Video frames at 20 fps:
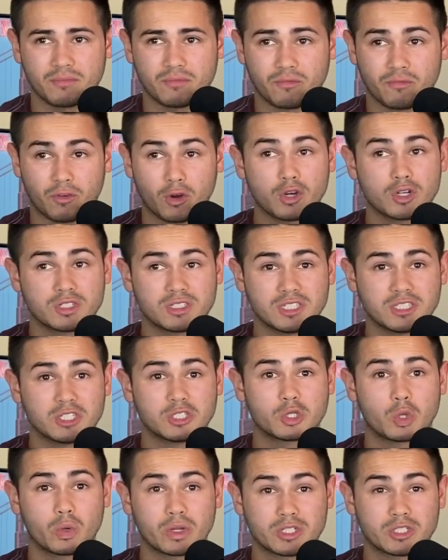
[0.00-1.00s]
first, this
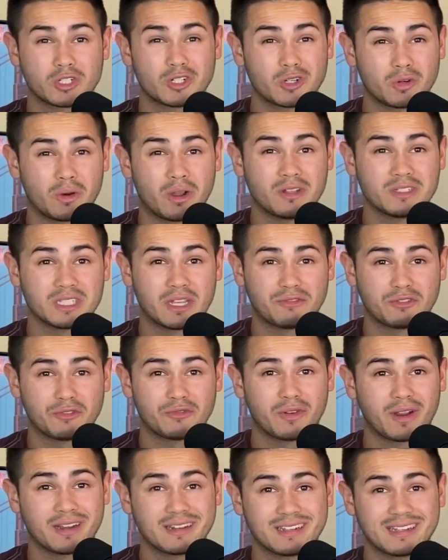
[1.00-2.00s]
is quick turnarounds after
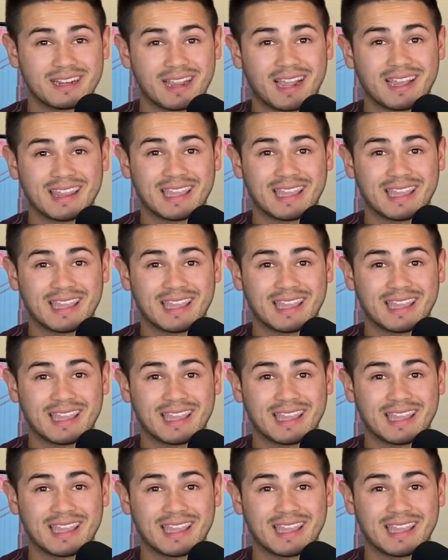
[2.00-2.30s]
fighting a guy